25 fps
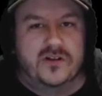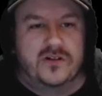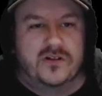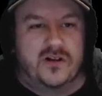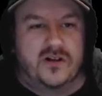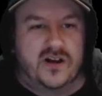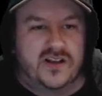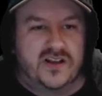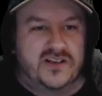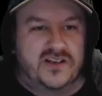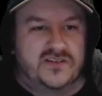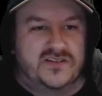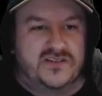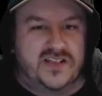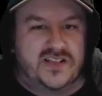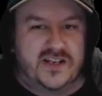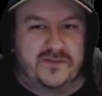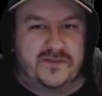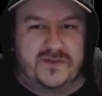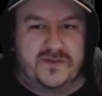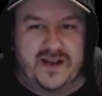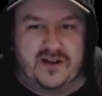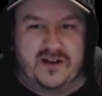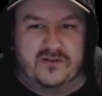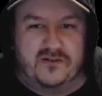who I said
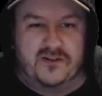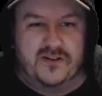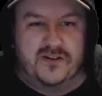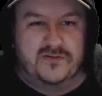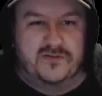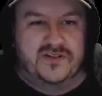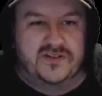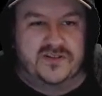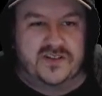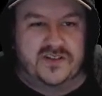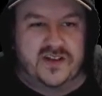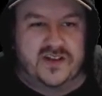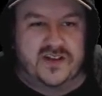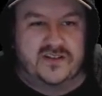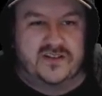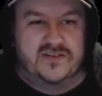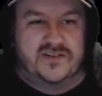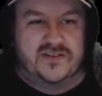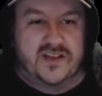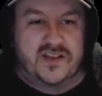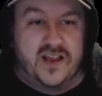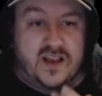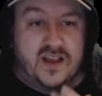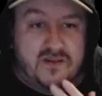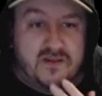about, who was at
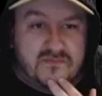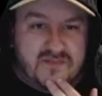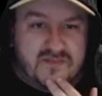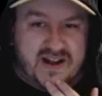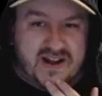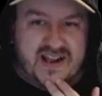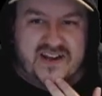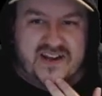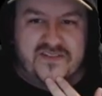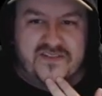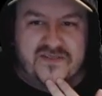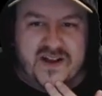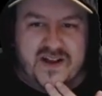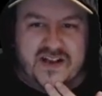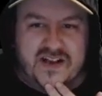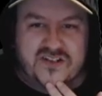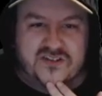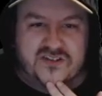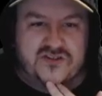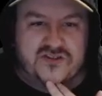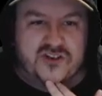Halifax.